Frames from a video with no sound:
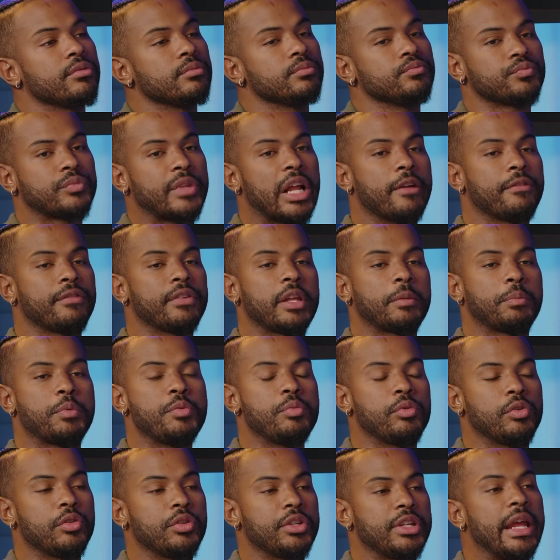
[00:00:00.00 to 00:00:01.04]
Yes. I feel like
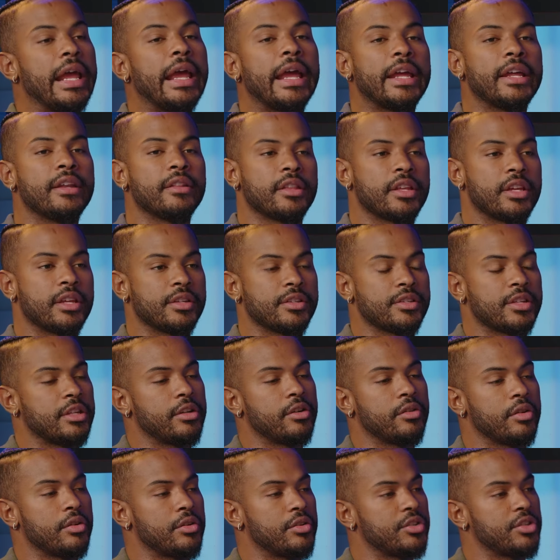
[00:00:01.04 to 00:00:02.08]
people only hate things they
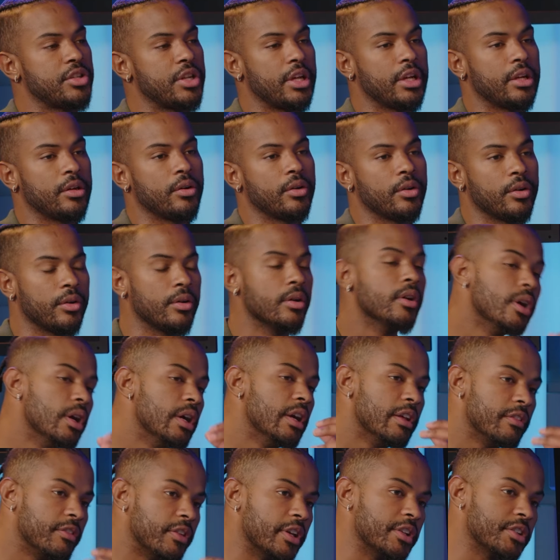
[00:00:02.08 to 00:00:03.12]
don't understand or
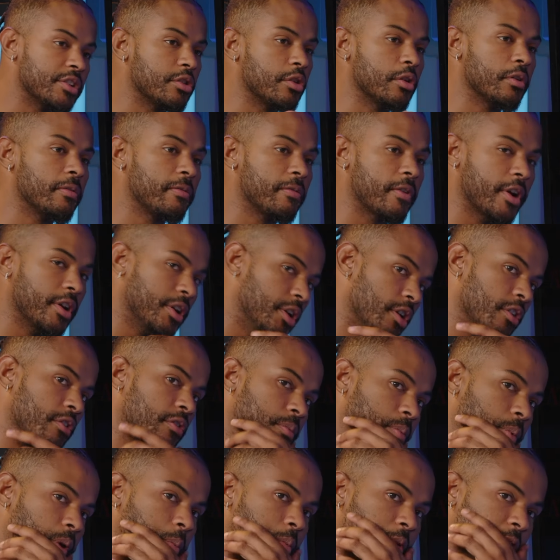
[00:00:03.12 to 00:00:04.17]
things that they're afraid
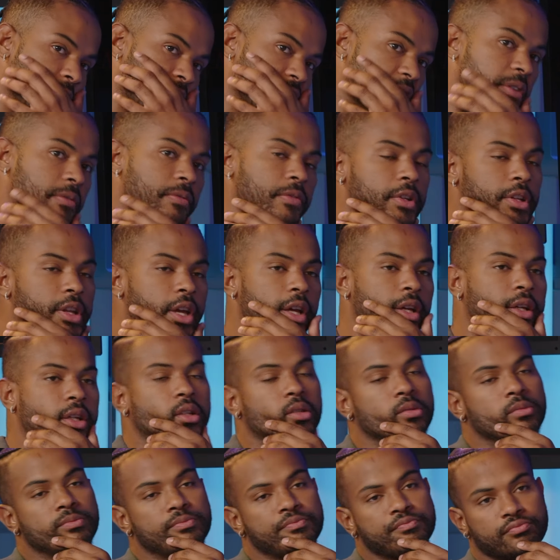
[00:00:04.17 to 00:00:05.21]
of, but because I feel
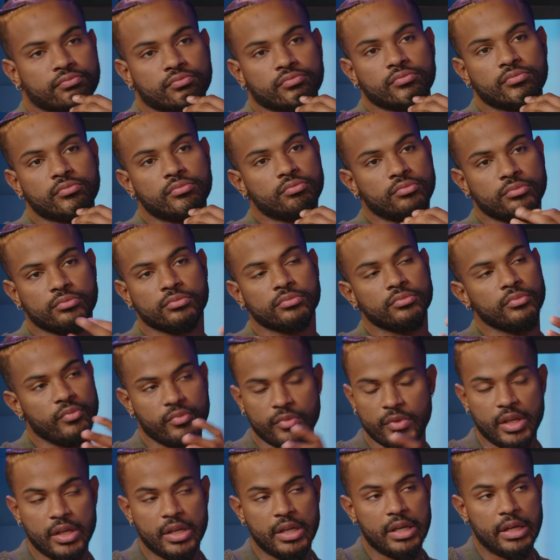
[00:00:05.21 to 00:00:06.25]
like
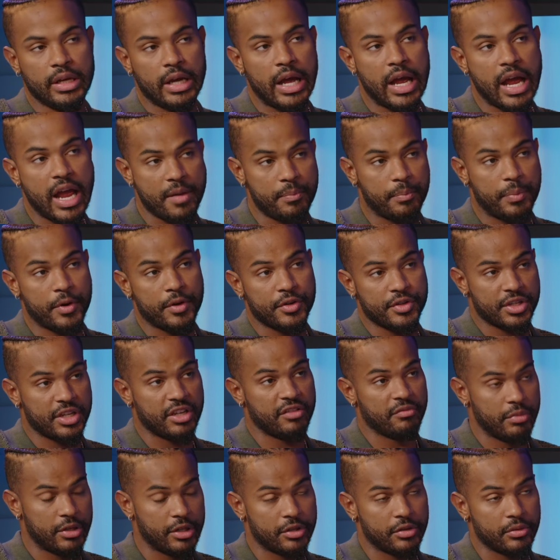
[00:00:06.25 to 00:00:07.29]
I personally
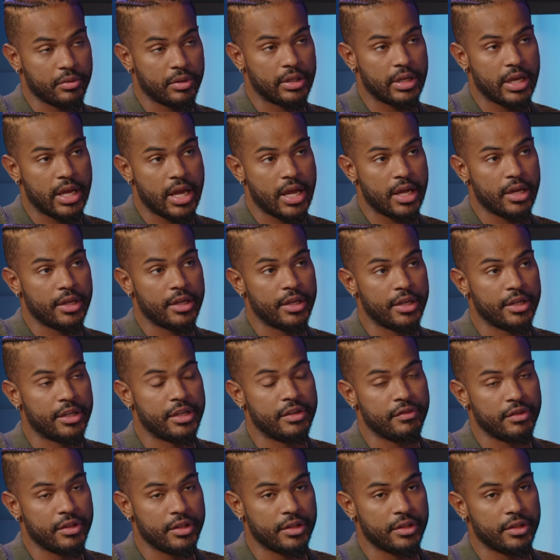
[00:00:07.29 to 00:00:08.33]
have been through a lot, and
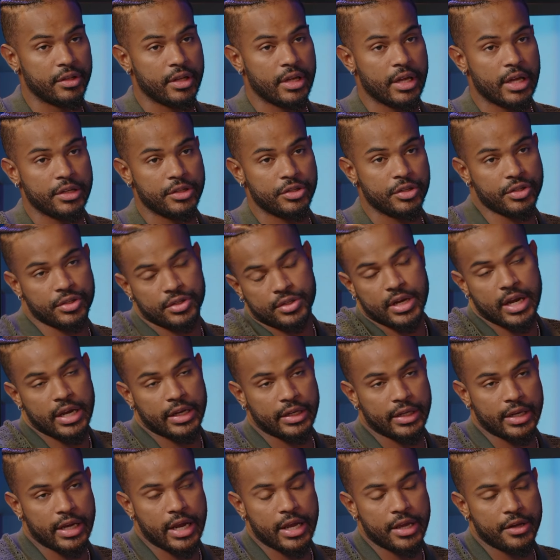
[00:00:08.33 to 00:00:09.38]
even I just I,
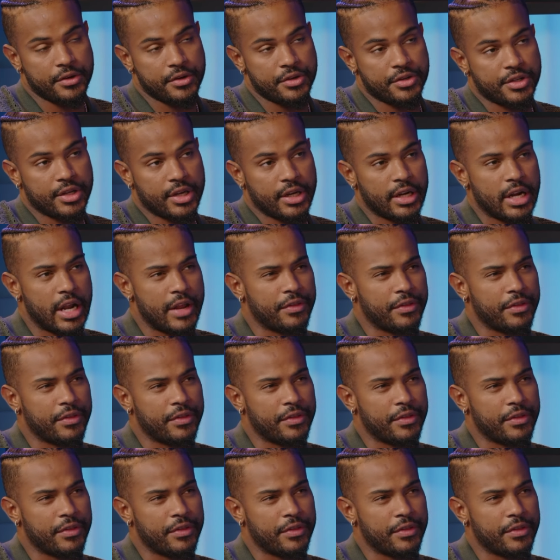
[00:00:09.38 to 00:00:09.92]
I understand.